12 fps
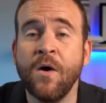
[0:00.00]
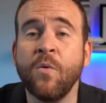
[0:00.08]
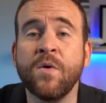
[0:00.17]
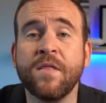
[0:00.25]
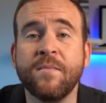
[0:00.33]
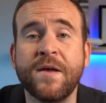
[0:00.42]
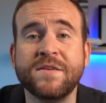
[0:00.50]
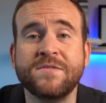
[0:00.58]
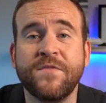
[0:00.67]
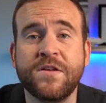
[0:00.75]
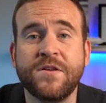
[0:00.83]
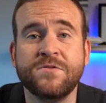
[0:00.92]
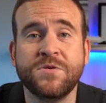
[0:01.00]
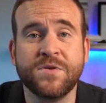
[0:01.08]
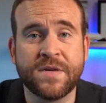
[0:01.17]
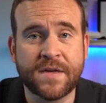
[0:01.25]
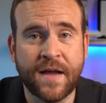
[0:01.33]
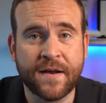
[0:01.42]
One of the best venues you
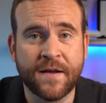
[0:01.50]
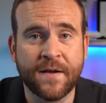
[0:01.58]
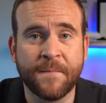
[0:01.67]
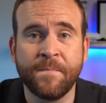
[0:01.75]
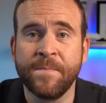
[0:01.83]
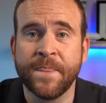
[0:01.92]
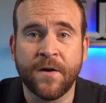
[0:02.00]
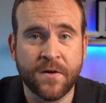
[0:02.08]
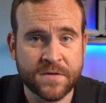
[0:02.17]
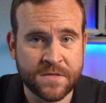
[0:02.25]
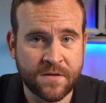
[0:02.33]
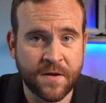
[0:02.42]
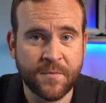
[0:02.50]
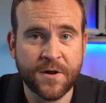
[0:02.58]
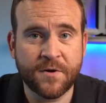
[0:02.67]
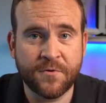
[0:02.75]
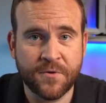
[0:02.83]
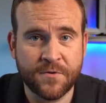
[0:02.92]
can dine at on a Celebrity
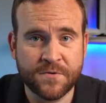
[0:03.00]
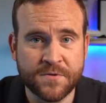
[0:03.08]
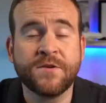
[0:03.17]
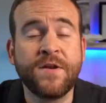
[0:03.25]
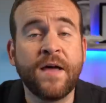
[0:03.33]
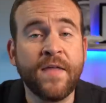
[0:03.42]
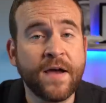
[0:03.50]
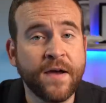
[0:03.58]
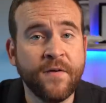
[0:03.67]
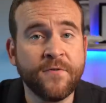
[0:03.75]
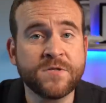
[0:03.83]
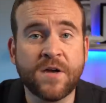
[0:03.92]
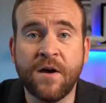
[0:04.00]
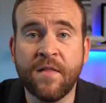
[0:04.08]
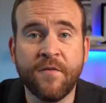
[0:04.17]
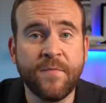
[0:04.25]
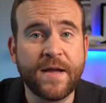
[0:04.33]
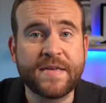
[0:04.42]
cruise. So now that covers all
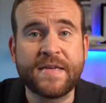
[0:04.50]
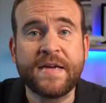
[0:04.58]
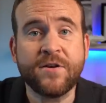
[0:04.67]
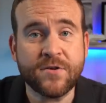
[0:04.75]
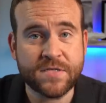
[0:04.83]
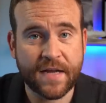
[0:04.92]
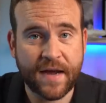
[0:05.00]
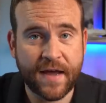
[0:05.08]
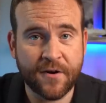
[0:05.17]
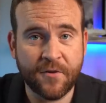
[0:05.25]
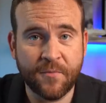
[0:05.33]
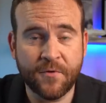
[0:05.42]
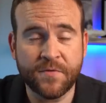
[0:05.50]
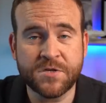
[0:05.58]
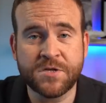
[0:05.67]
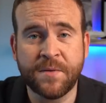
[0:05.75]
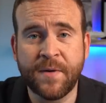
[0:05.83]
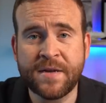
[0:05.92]
of my dinners that I had on board the
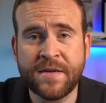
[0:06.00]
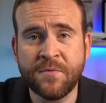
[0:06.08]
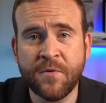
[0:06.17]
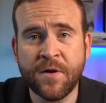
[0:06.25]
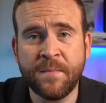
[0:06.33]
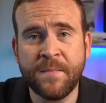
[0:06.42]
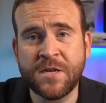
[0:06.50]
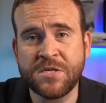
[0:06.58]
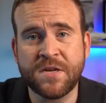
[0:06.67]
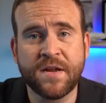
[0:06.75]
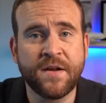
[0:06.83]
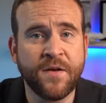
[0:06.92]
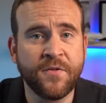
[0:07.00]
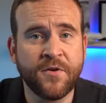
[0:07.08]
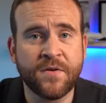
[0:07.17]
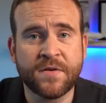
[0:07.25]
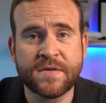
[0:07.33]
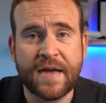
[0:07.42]
ship. I did want to mention
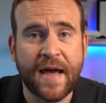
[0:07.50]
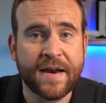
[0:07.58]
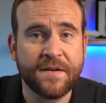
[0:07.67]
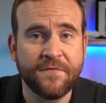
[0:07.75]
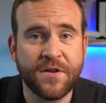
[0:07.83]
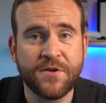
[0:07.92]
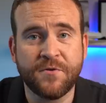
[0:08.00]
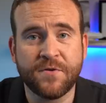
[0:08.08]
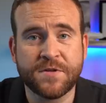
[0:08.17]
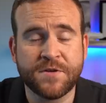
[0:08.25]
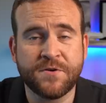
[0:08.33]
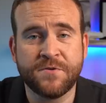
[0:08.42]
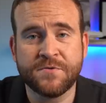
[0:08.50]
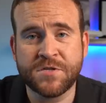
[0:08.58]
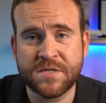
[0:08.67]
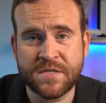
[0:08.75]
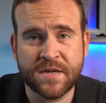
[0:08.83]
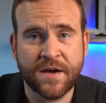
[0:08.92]
another dining venue or two
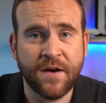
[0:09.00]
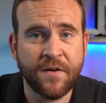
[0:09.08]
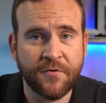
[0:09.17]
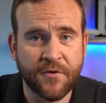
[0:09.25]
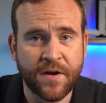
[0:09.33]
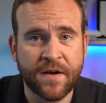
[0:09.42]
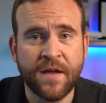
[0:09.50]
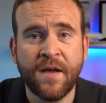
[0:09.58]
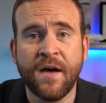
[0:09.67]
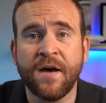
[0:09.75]
just to cover it.